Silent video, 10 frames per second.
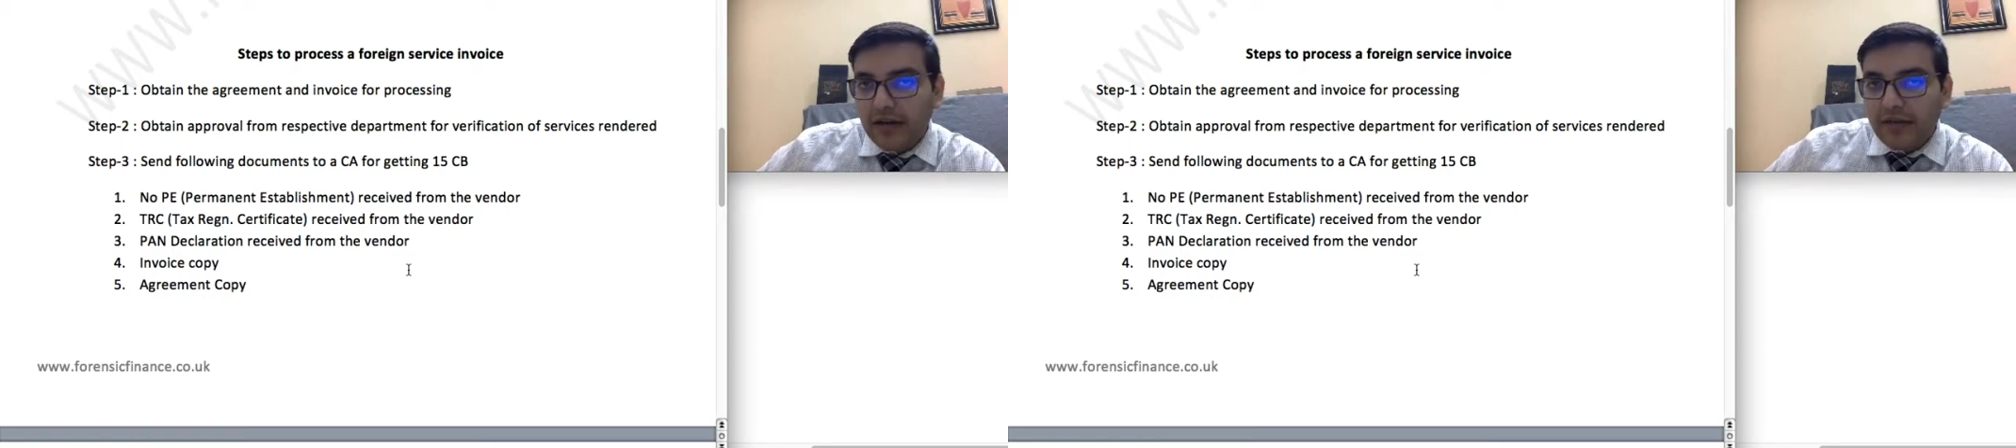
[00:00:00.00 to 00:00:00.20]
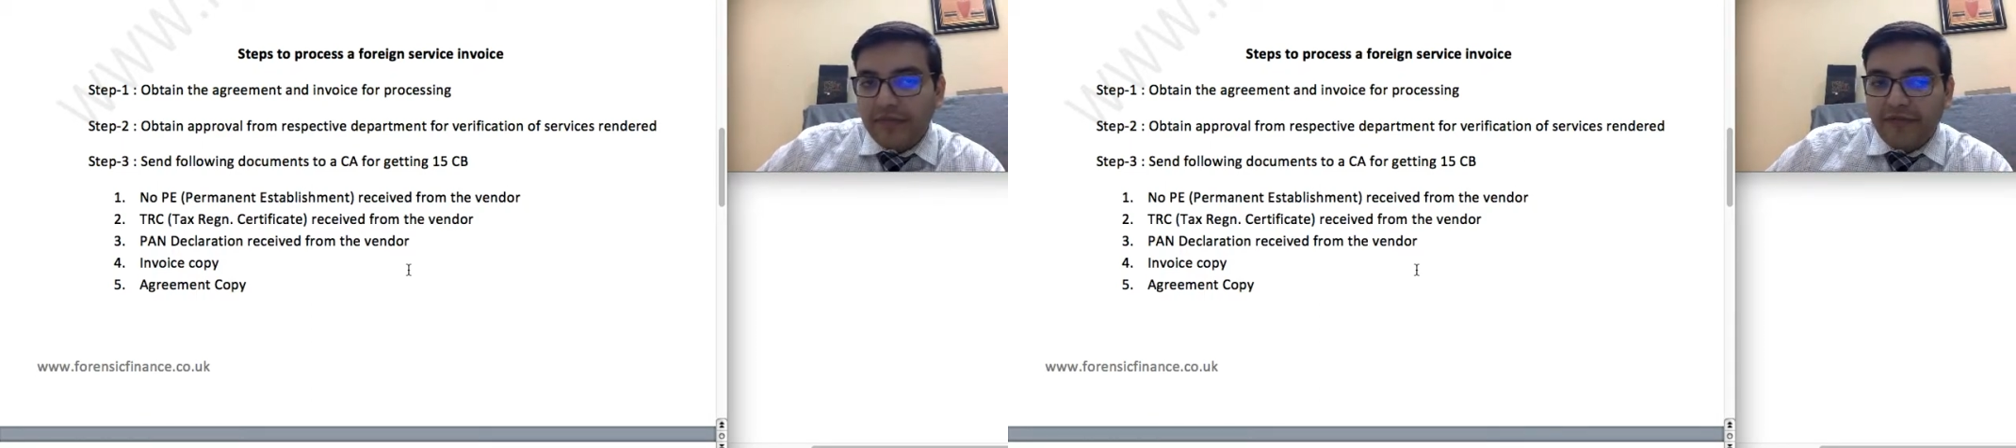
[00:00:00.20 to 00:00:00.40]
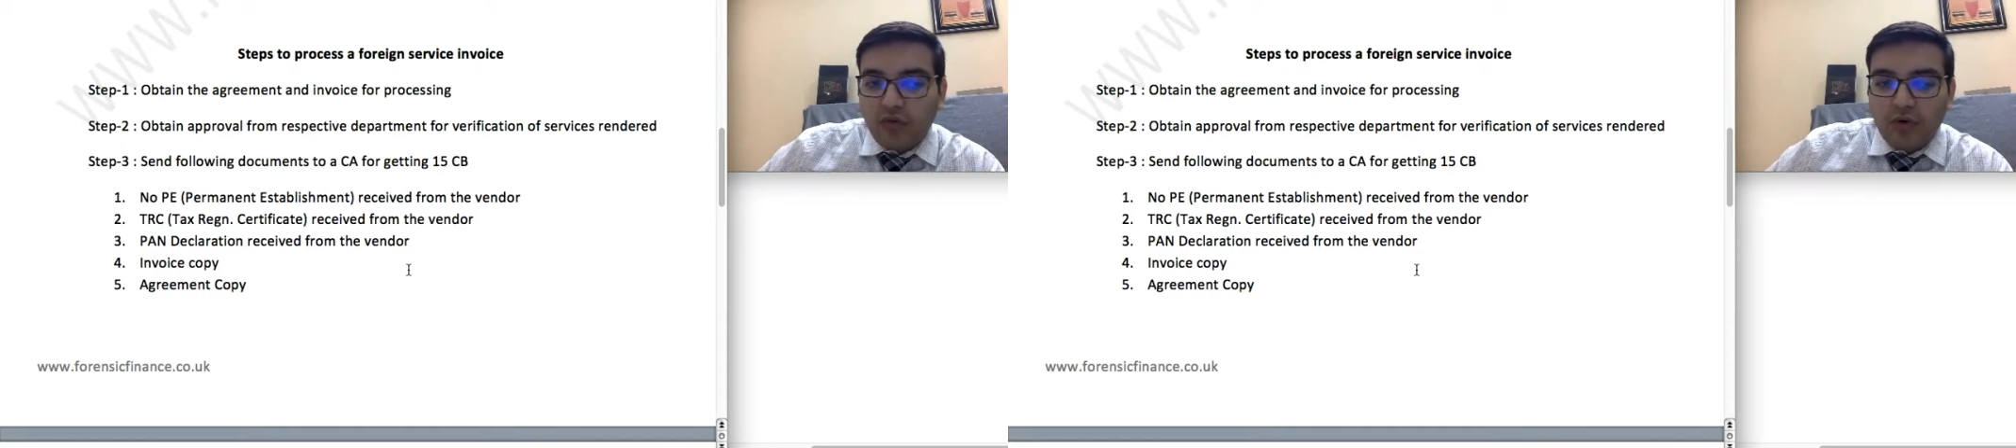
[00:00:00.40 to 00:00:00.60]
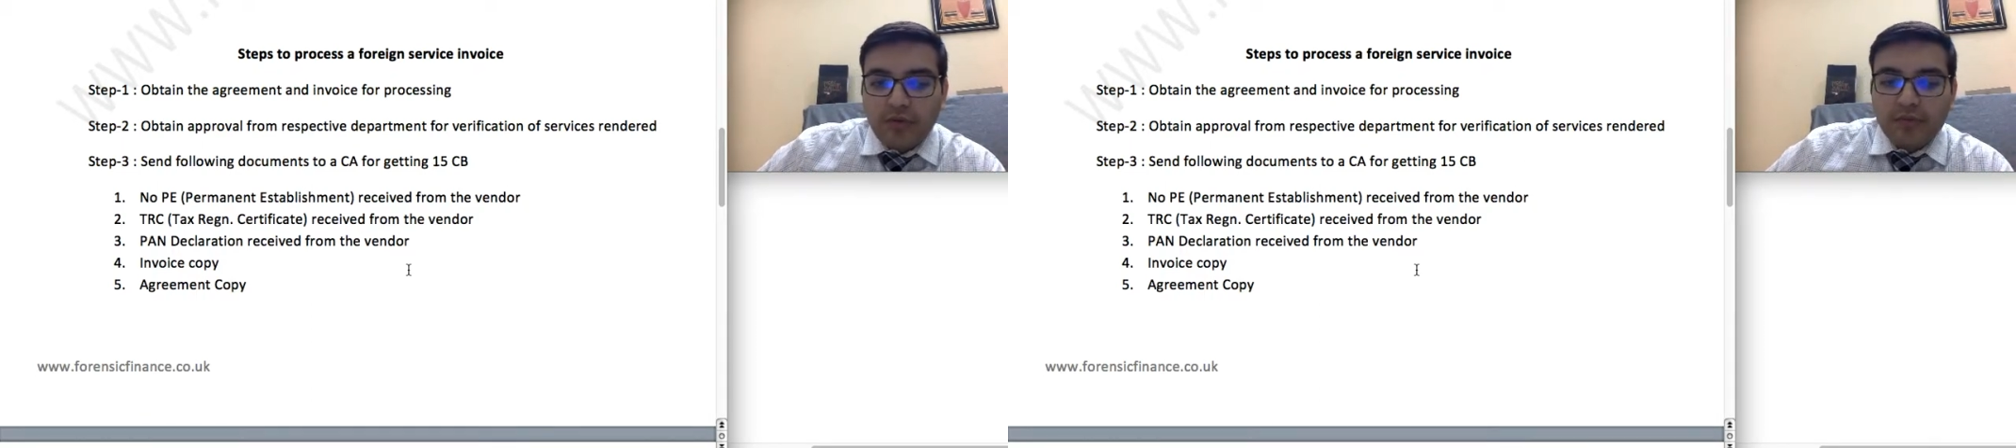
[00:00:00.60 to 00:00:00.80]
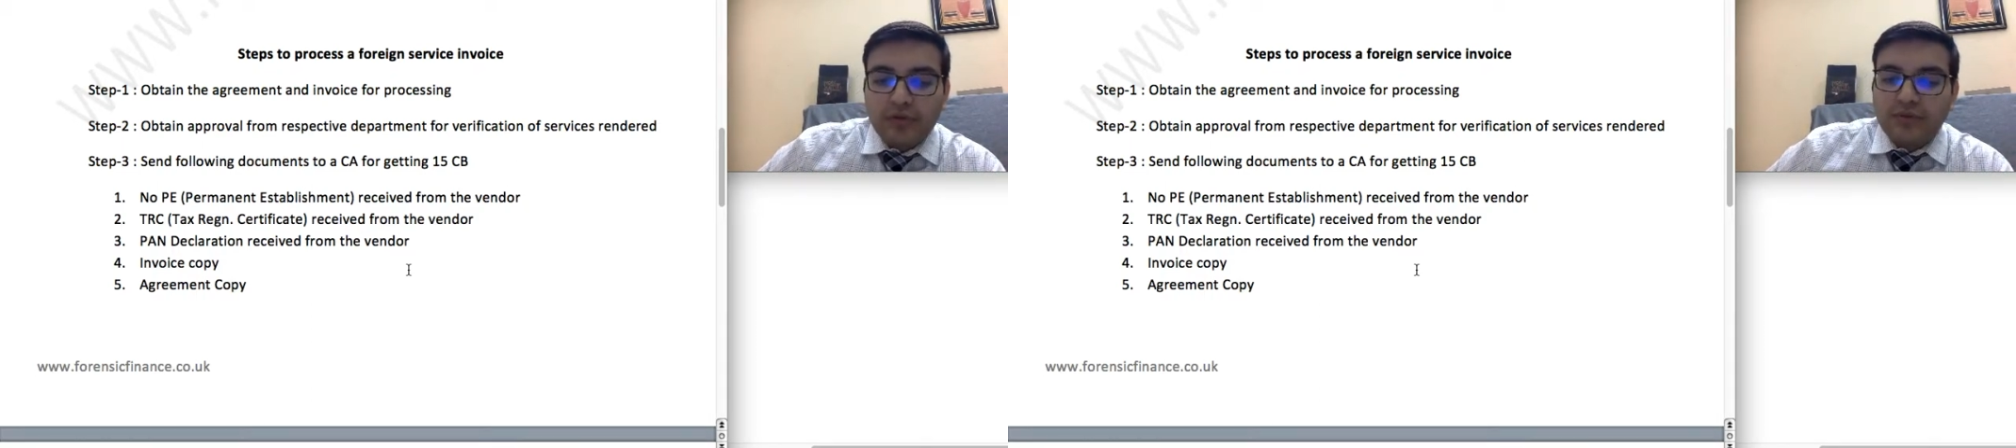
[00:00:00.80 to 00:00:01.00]
before
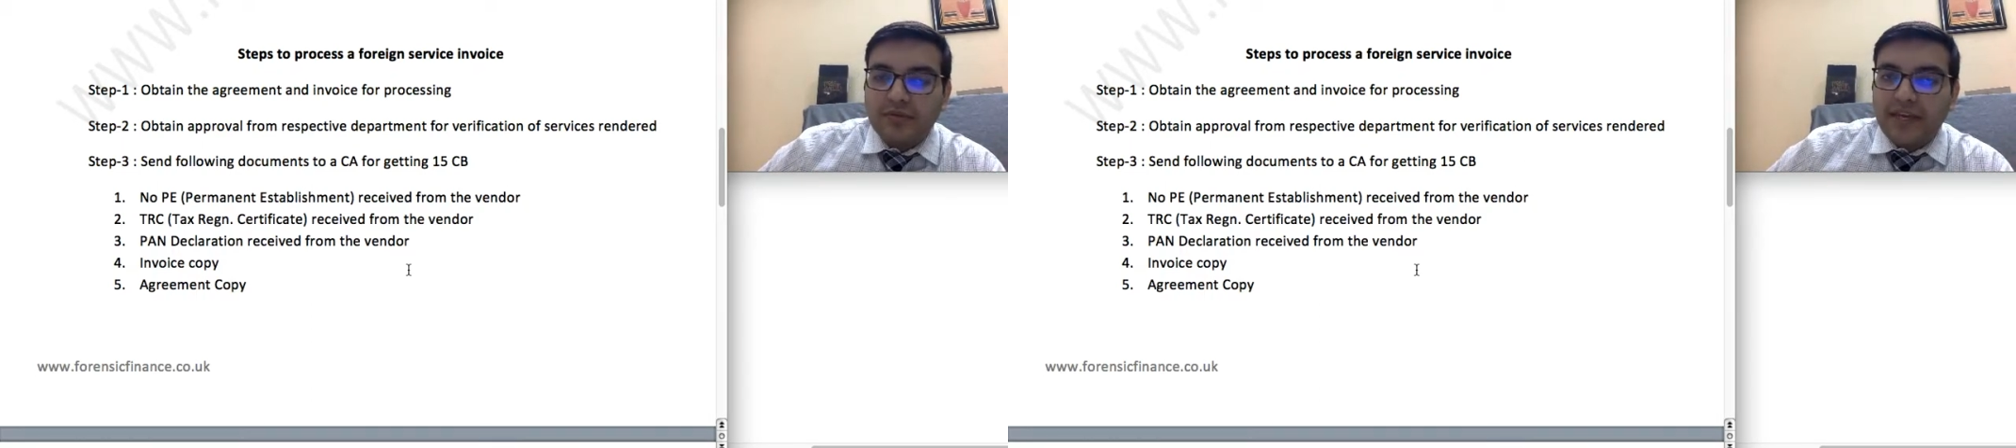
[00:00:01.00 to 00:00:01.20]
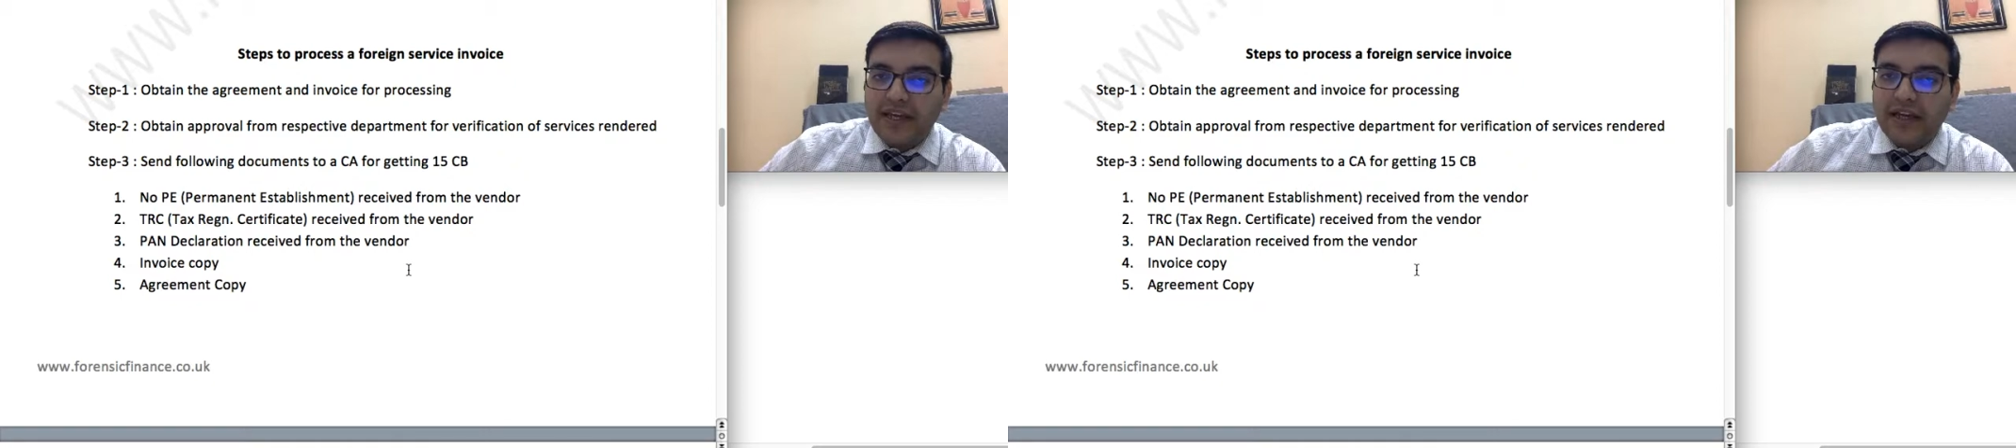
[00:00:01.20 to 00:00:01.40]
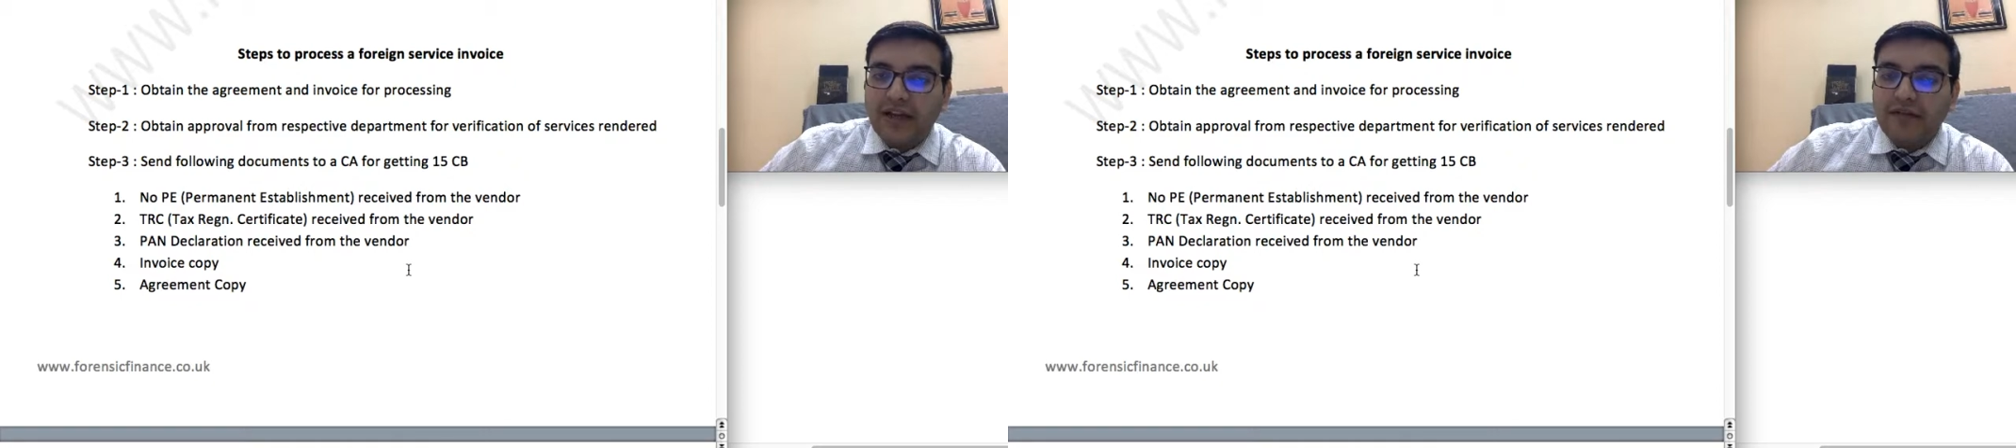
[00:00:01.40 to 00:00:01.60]
making a